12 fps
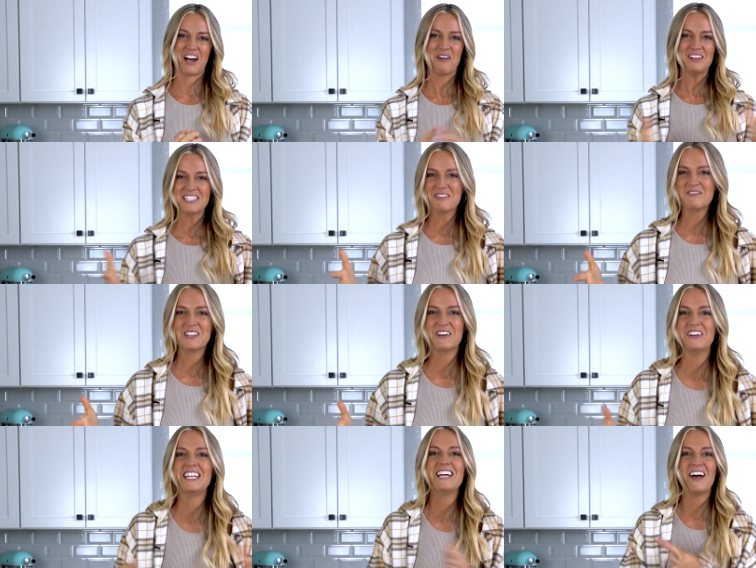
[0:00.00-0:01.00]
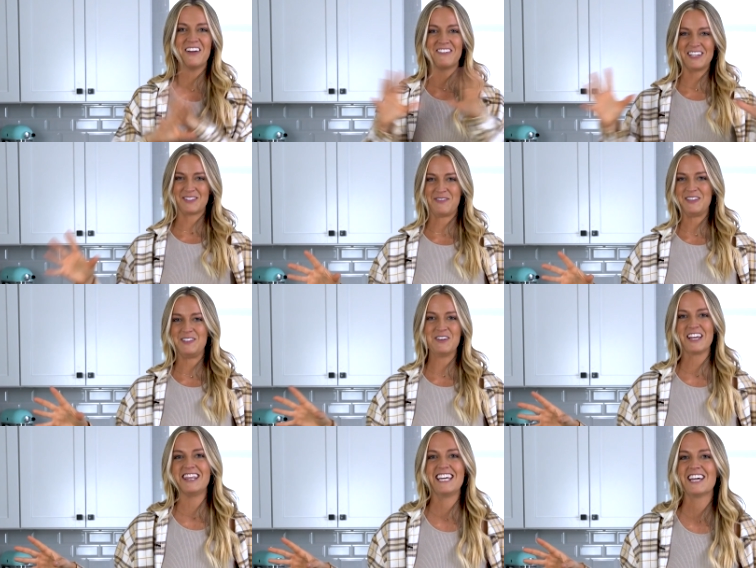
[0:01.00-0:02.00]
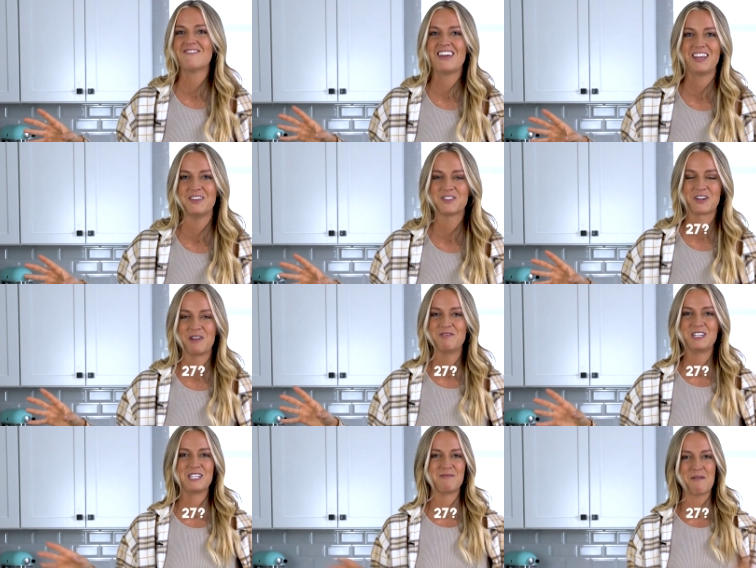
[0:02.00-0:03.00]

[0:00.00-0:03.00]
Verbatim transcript: Comment down below any other recipes you can think of that use cream cheese.